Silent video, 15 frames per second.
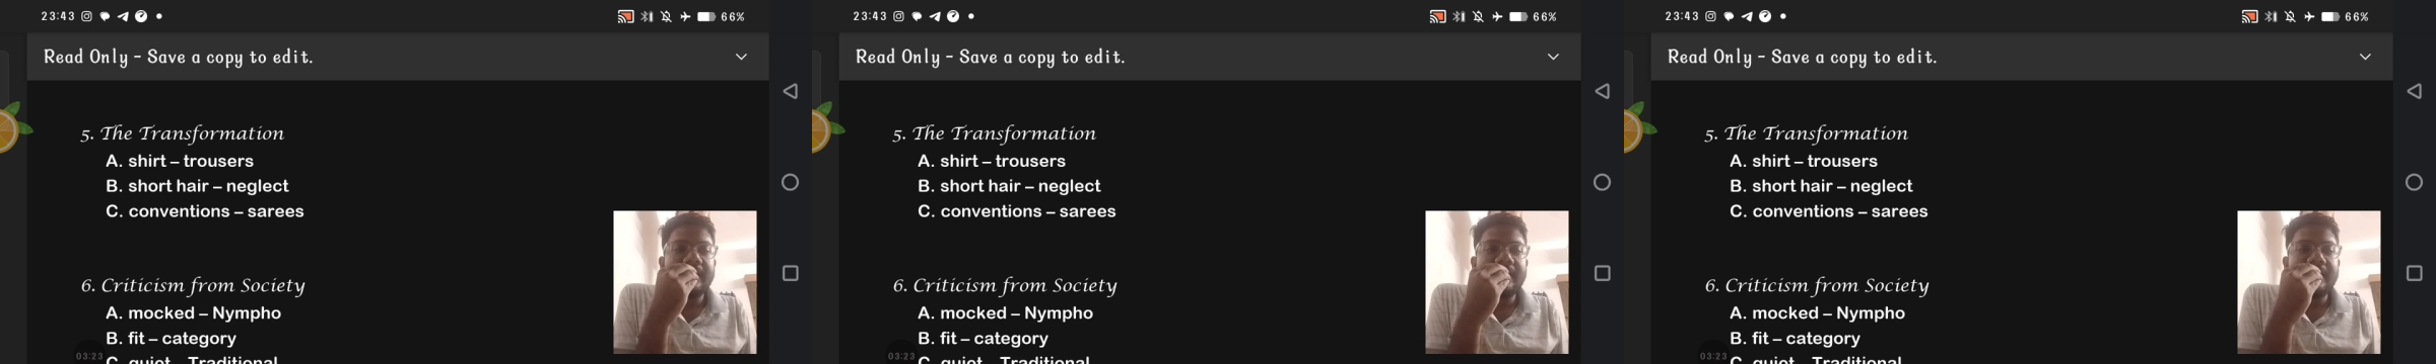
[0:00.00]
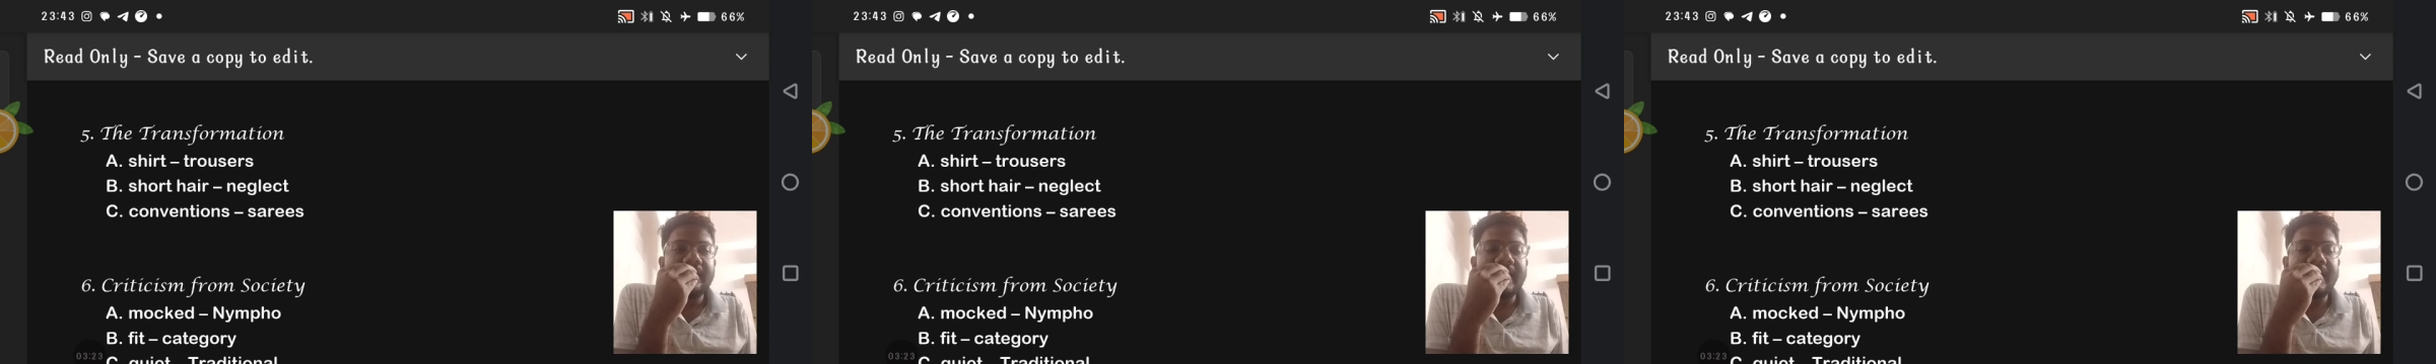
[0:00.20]

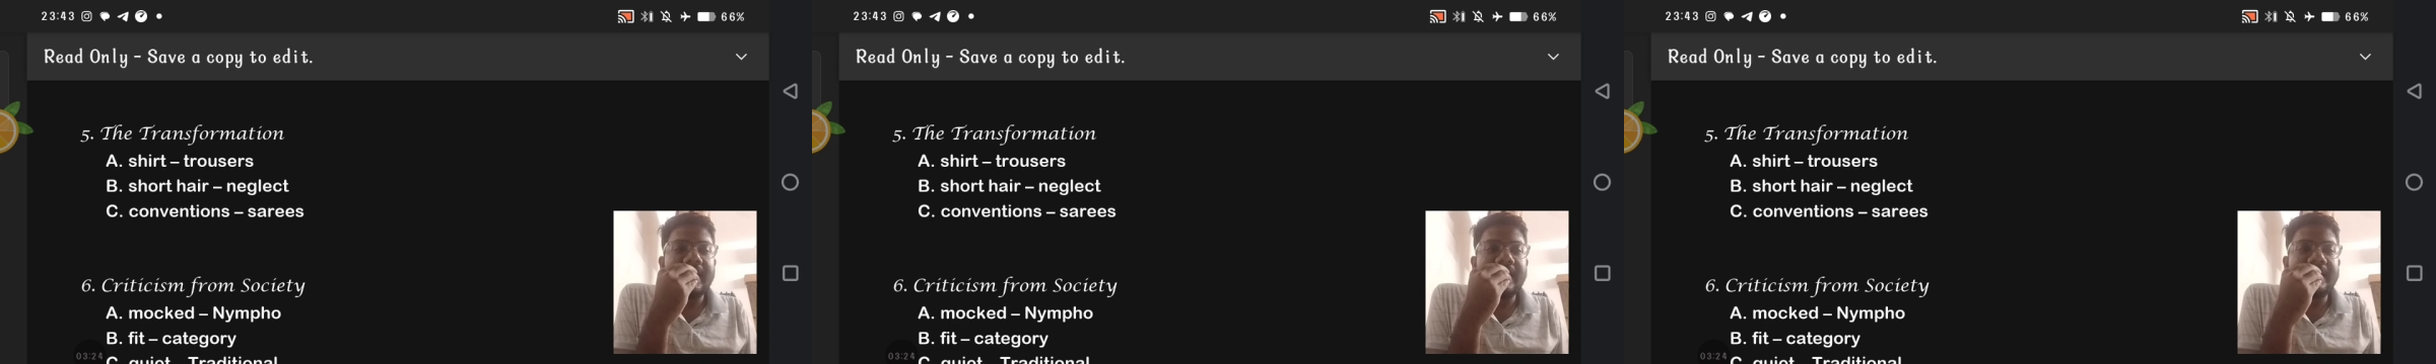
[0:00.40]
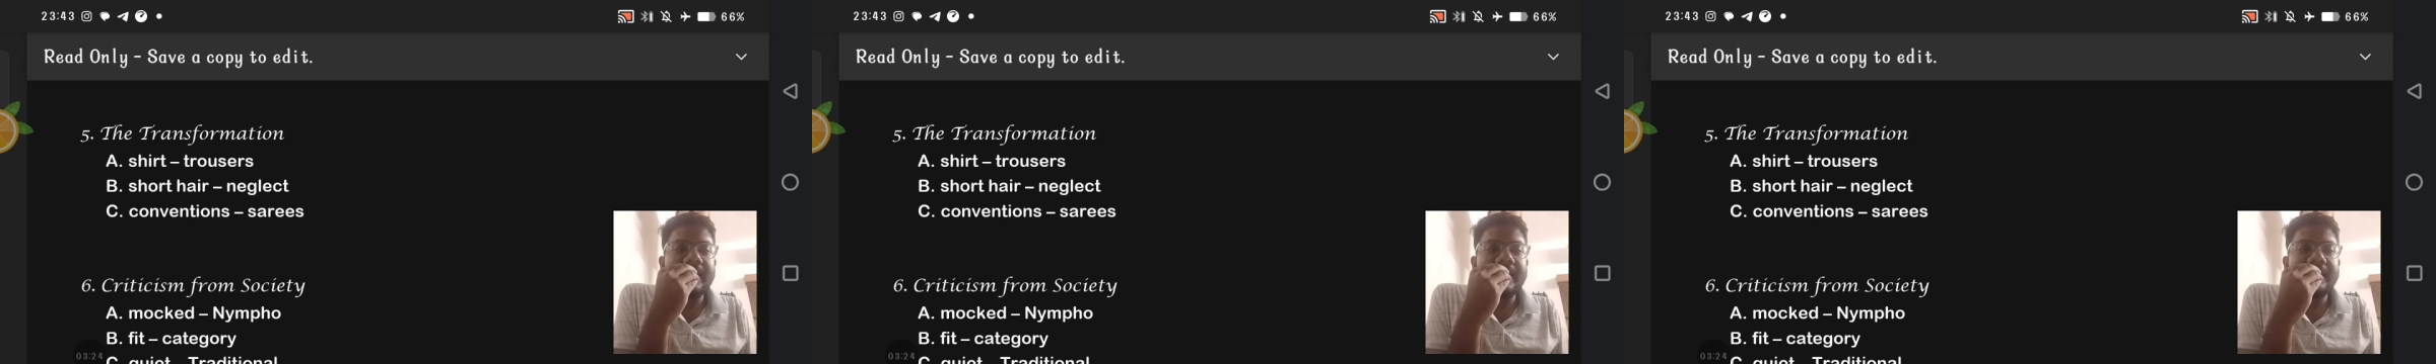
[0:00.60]

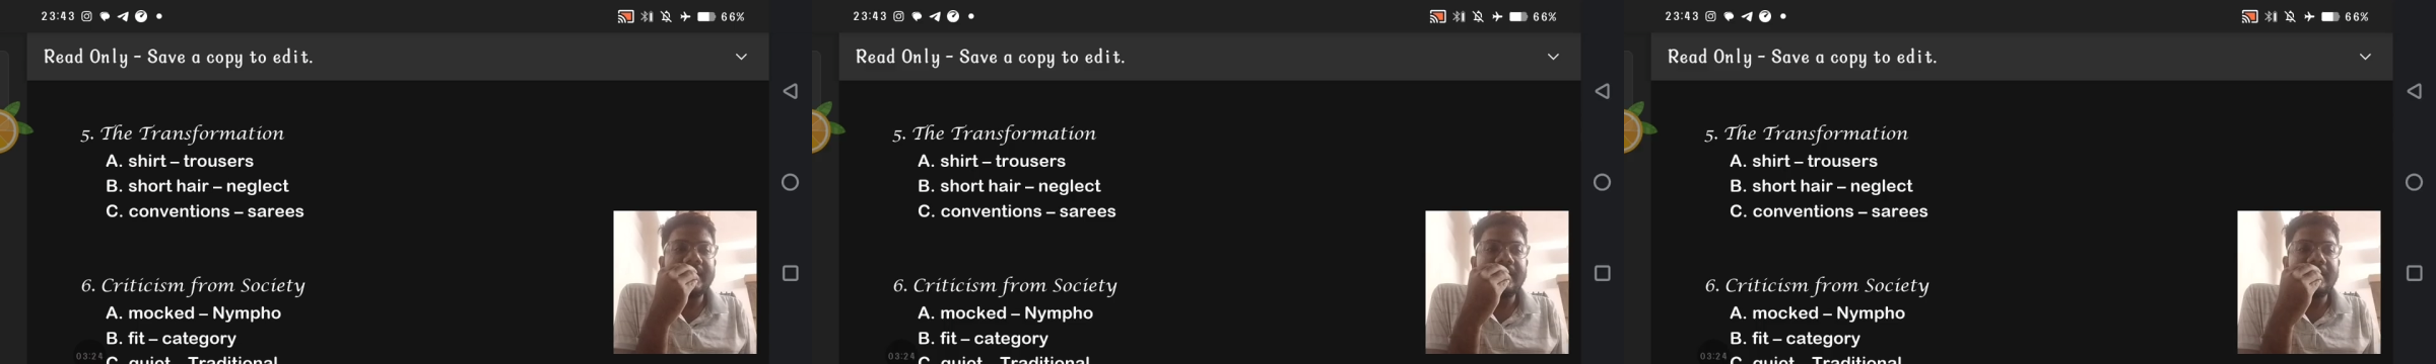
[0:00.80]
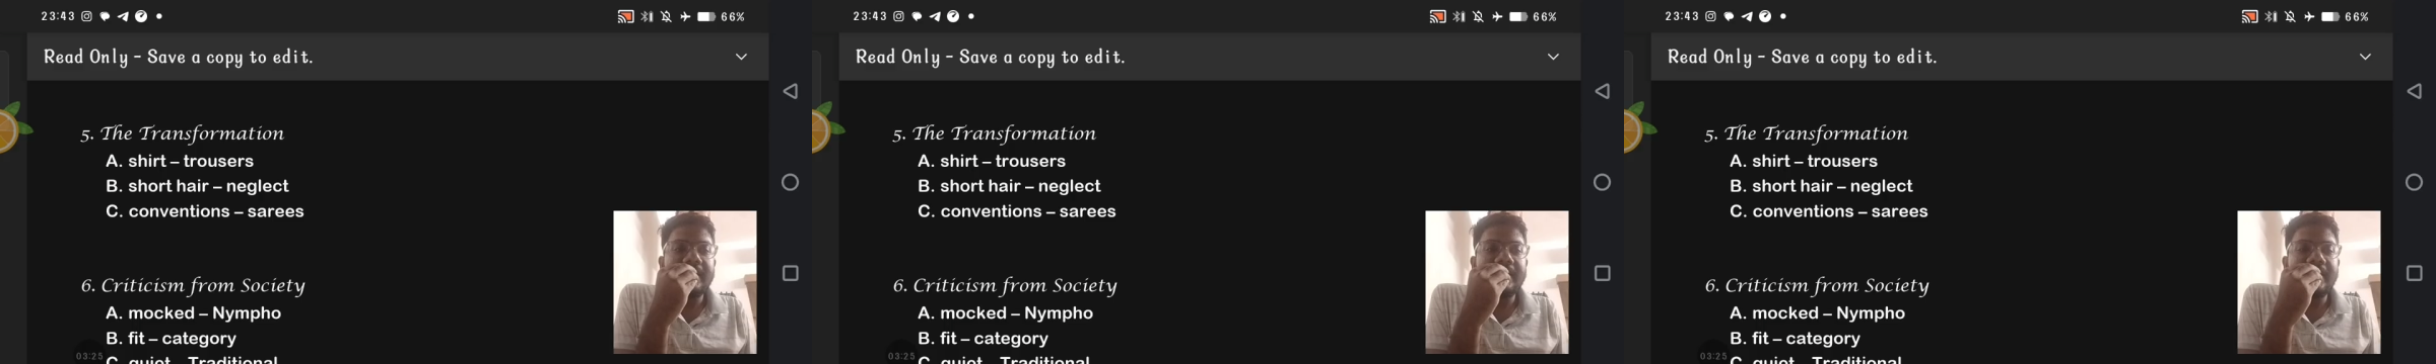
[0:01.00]
neglecting
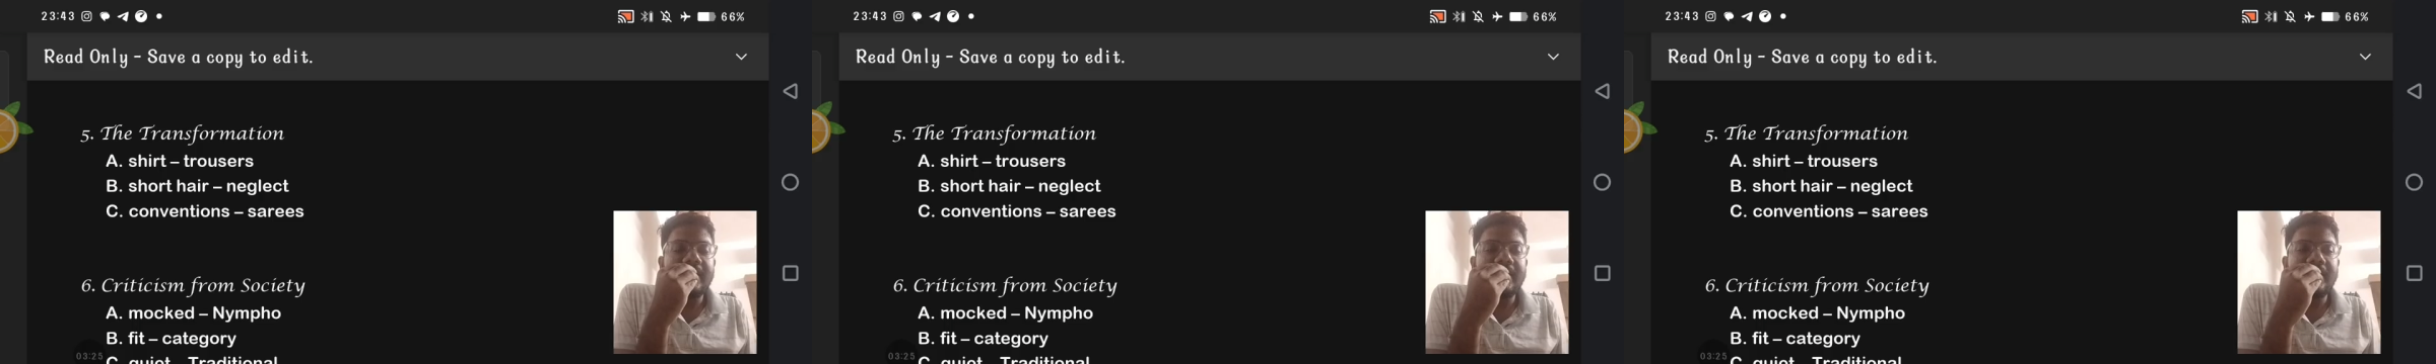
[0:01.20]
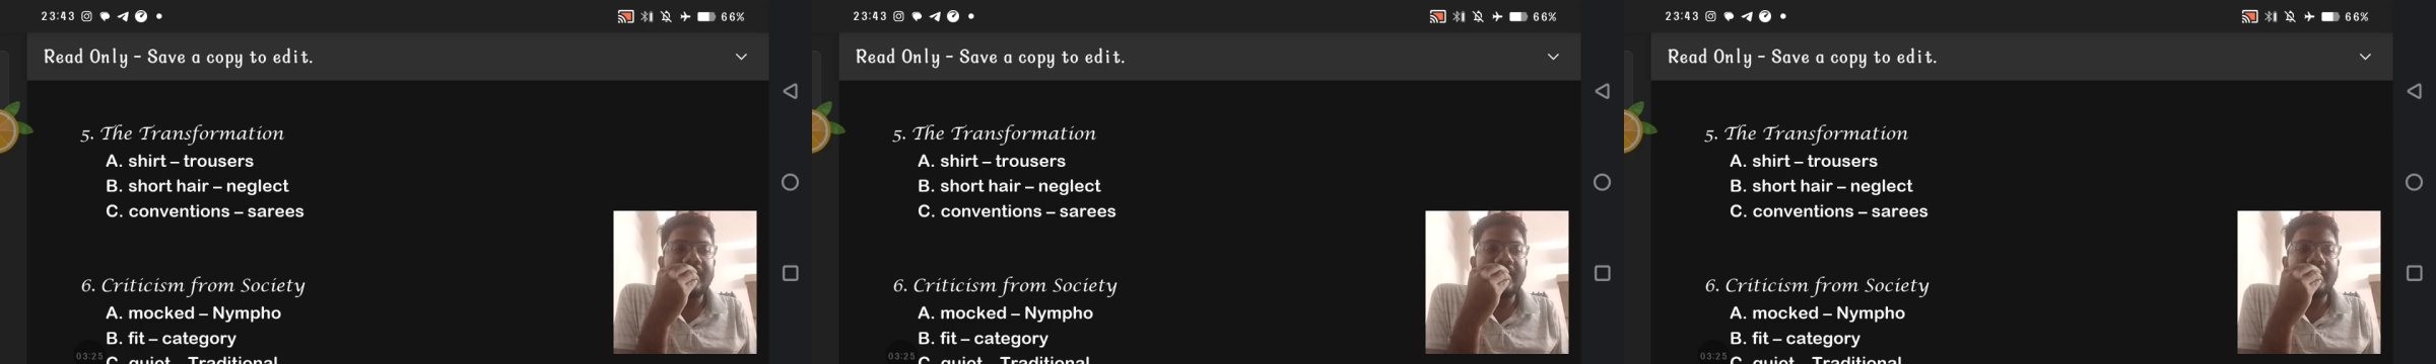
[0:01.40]

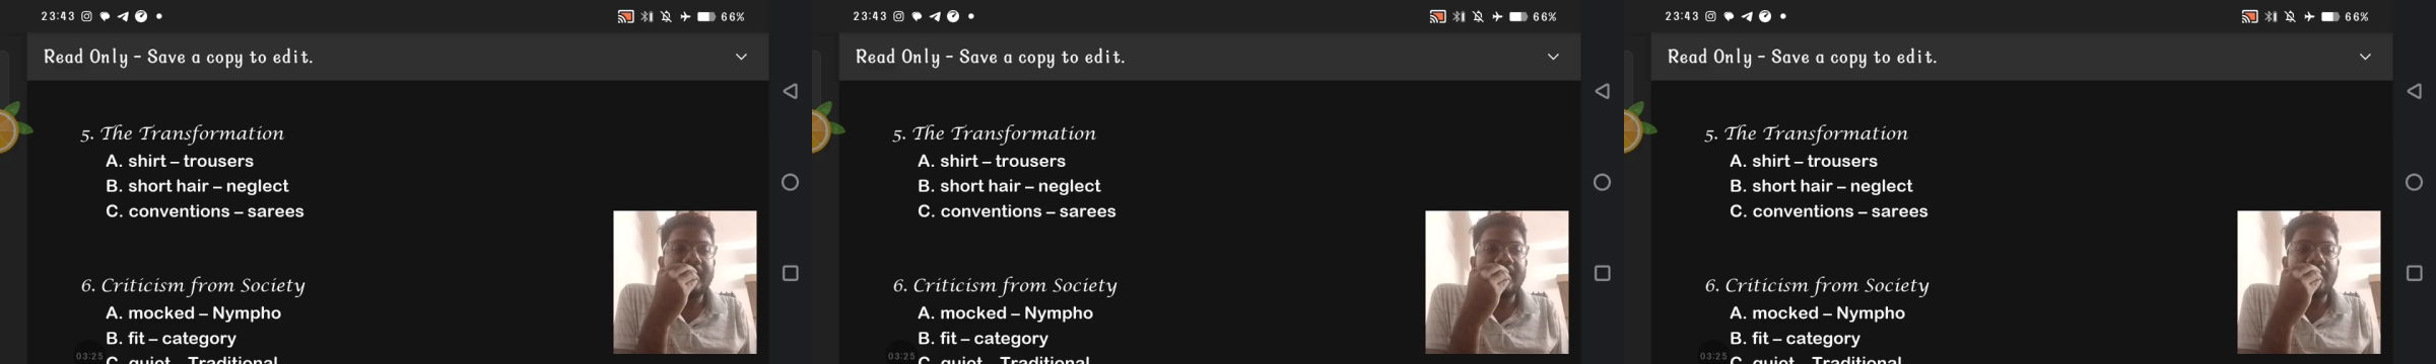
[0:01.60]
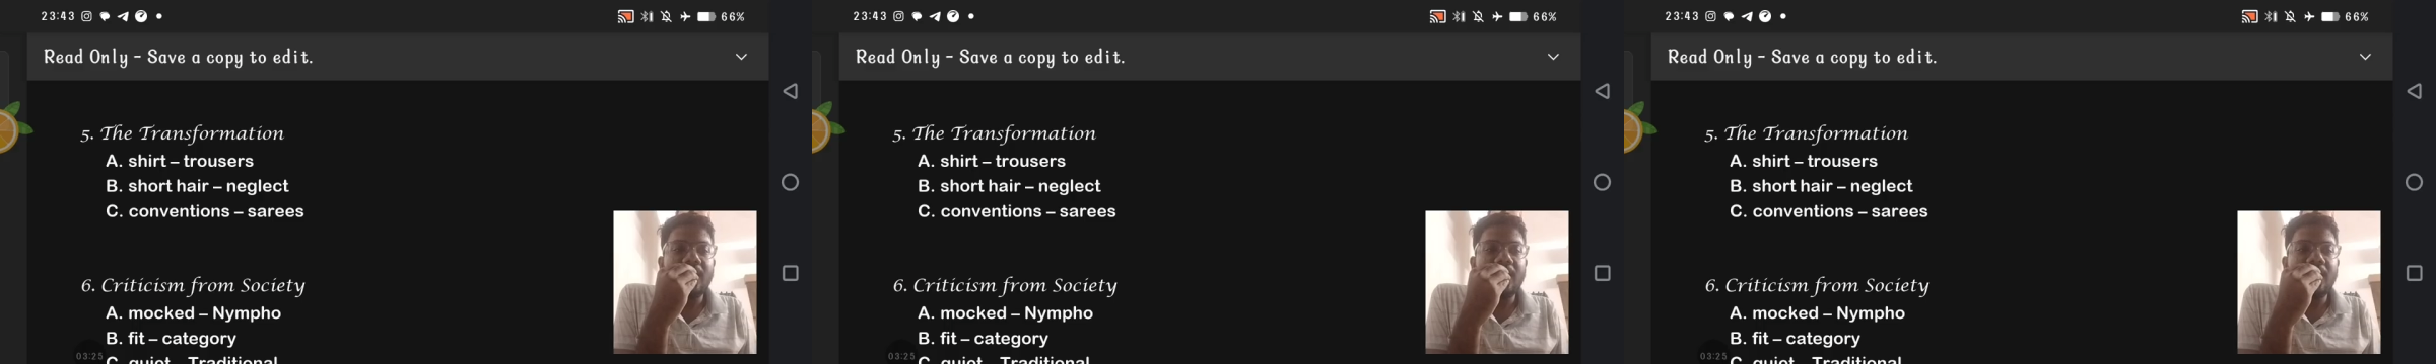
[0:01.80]
the